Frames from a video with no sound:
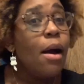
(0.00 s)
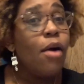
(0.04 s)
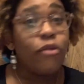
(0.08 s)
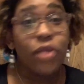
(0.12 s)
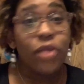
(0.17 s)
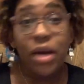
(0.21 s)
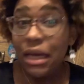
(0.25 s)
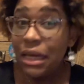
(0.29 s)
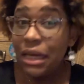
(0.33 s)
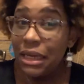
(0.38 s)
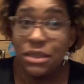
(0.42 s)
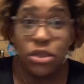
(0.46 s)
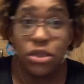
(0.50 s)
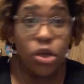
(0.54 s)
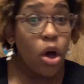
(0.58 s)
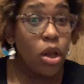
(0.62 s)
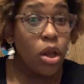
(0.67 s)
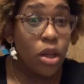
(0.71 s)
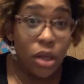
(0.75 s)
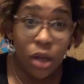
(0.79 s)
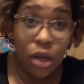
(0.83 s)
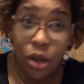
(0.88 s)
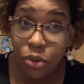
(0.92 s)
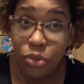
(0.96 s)
Red hen's all
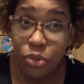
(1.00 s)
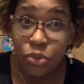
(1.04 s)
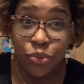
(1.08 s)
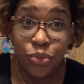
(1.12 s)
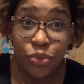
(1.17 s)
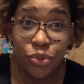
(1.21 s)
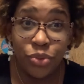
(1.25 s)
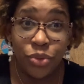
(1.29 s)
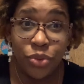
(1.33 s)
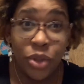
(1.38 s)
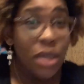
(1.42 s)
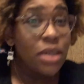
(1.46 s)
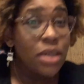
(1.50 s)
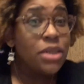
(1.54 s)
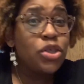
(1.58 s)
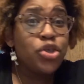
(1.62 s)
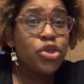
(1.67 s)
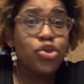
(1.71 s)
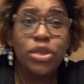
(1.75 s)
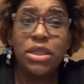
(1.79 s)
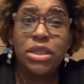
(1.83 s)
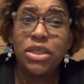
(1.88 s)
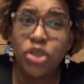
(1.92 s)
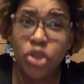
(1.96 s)
alone. The
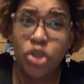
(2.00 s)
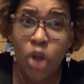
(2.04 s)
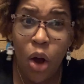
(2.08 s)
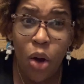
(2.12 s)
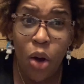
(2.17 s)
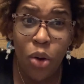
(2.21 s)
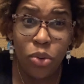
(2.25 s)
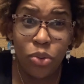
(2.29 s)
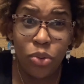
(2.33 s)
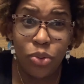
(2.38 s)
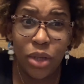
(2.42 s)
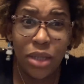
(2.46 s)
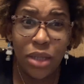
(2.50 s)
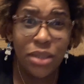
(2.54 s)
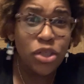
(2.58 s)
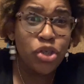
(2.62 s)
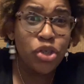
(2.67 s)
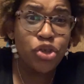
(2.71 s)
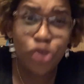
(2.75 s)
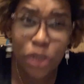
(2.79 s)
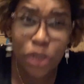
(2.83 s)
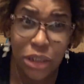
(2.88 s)
streets is cold. Back